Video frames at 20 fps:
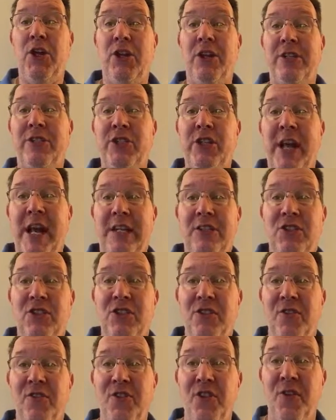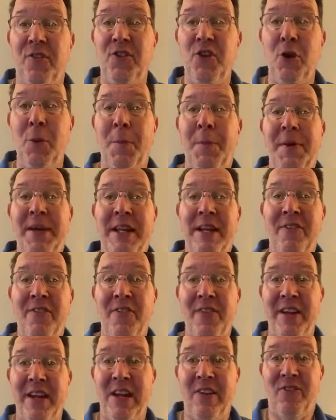the chances of you
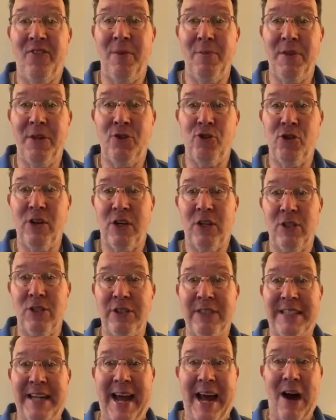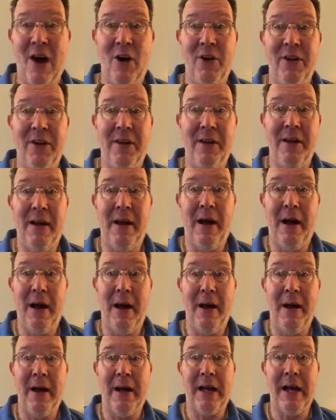benefiting from the trickle-down
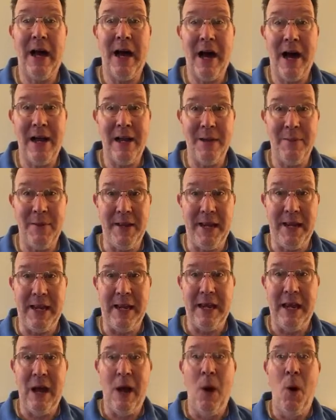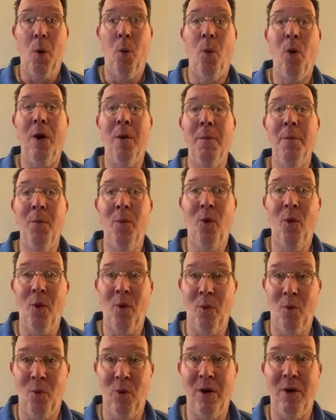economy
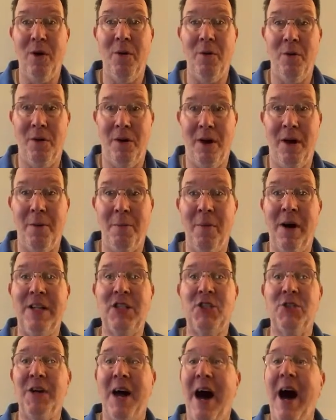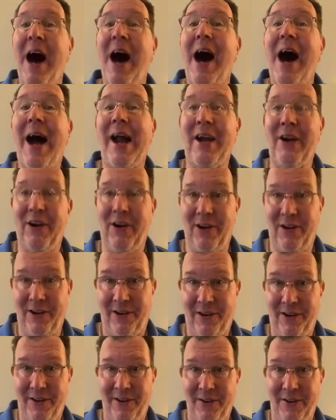are much higher,
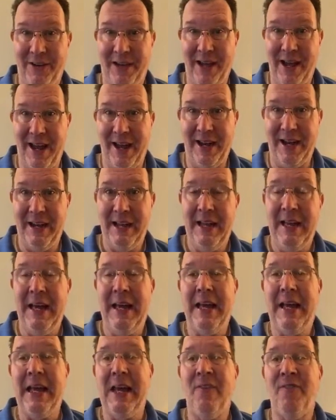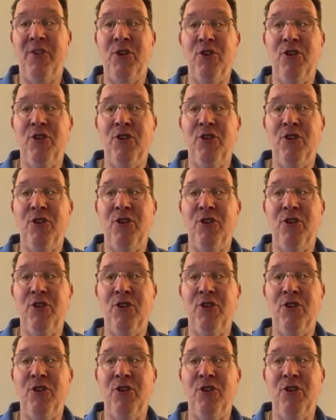okay? If